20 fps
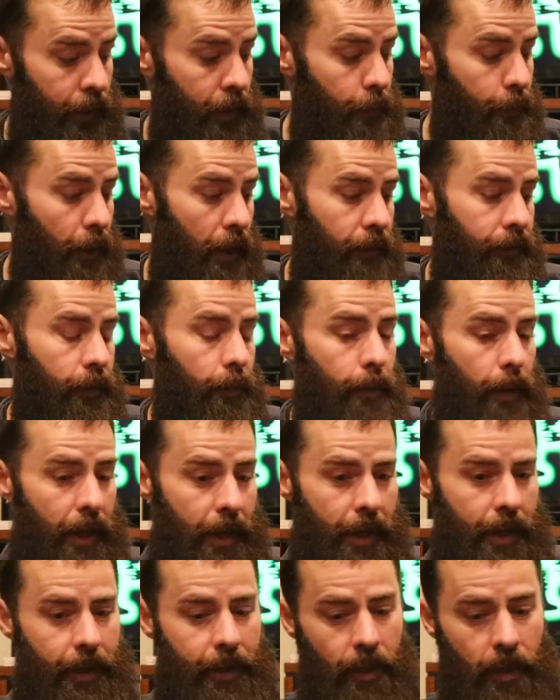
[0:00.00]
about the
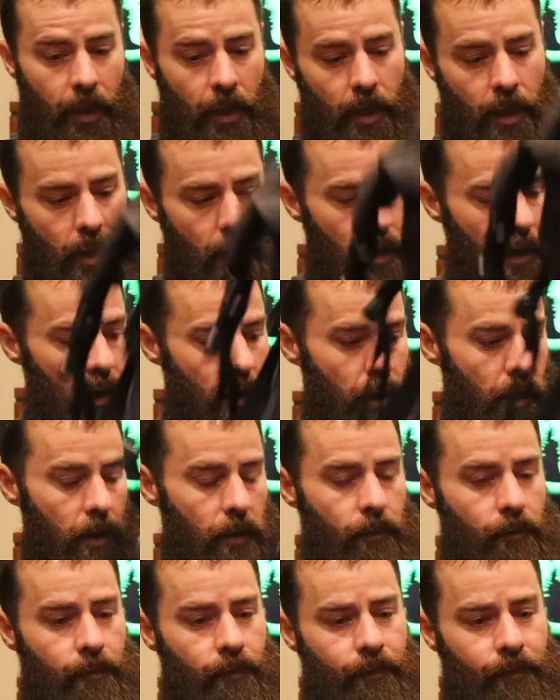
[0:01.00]
pack.
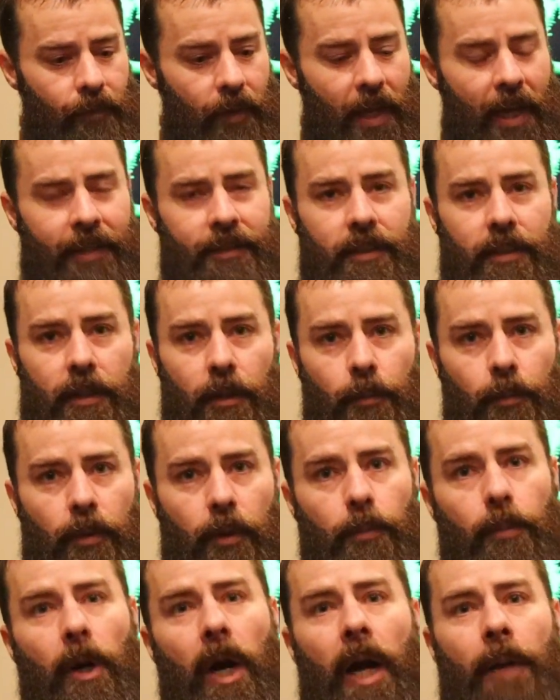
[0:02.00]
Actually,
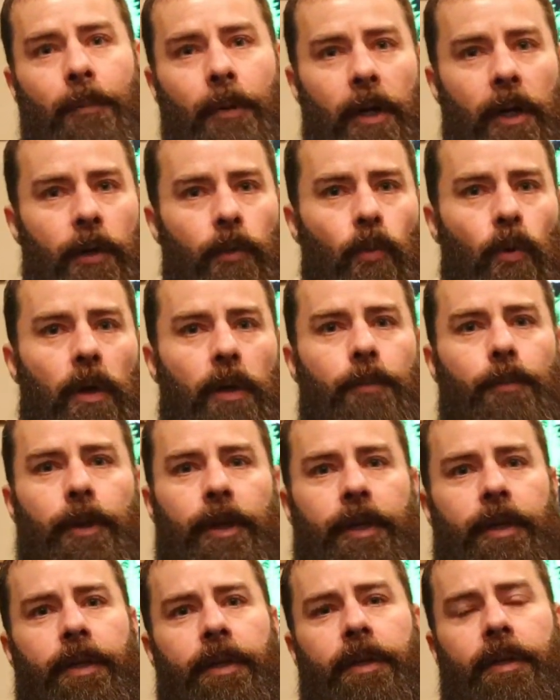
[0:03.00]
the primary one
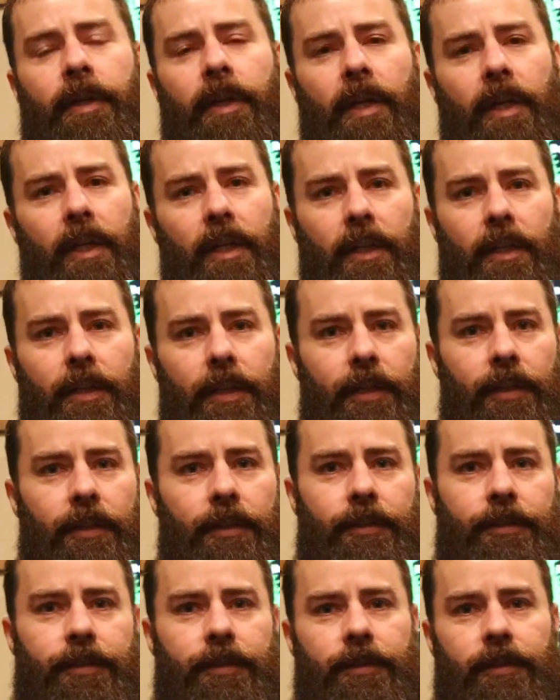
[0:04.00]
being
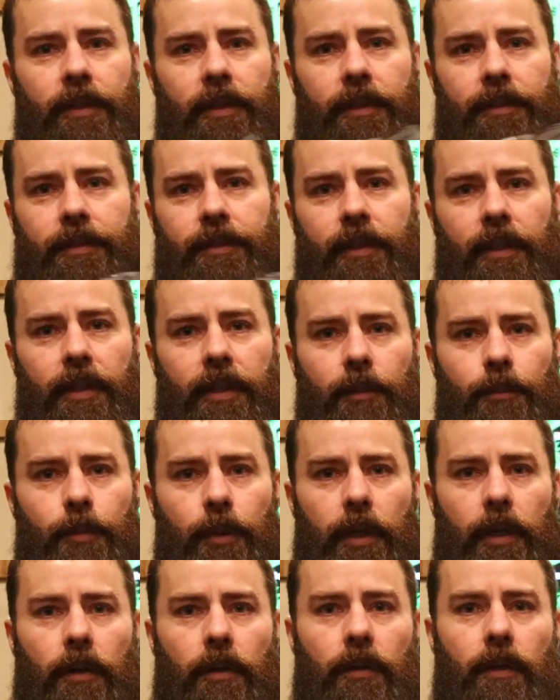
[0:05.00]
is the hip
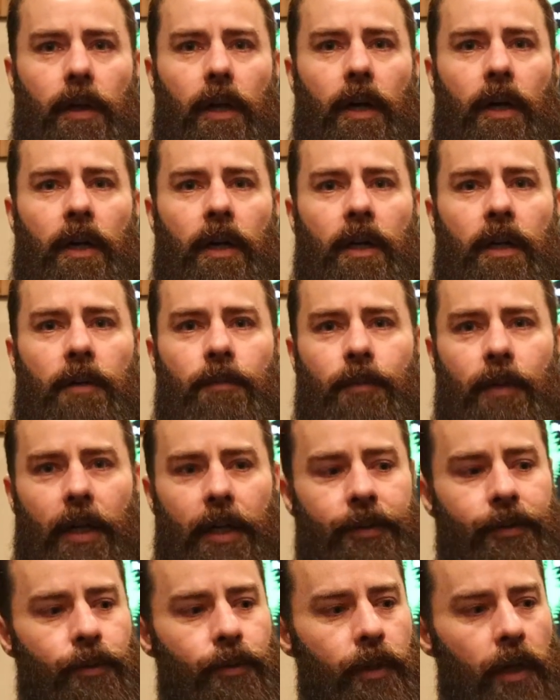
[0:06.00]
belt.
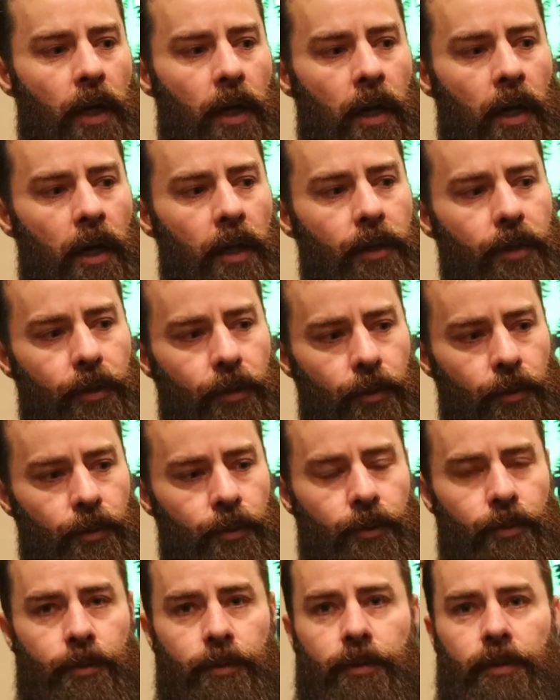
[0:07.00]
I do not
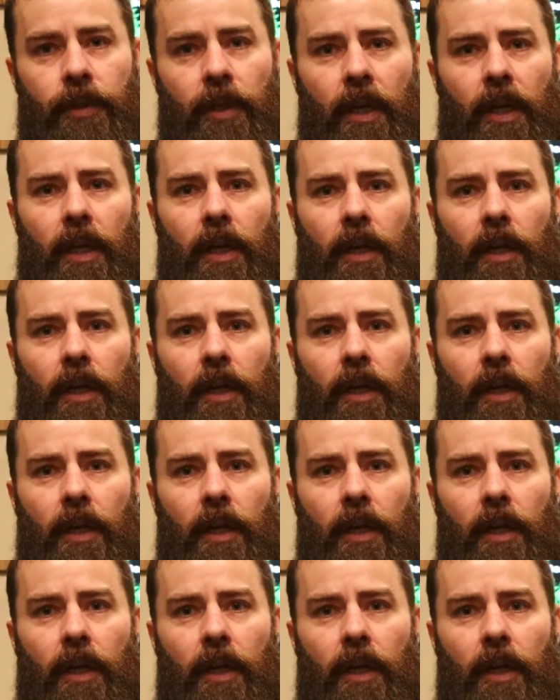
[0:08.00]
use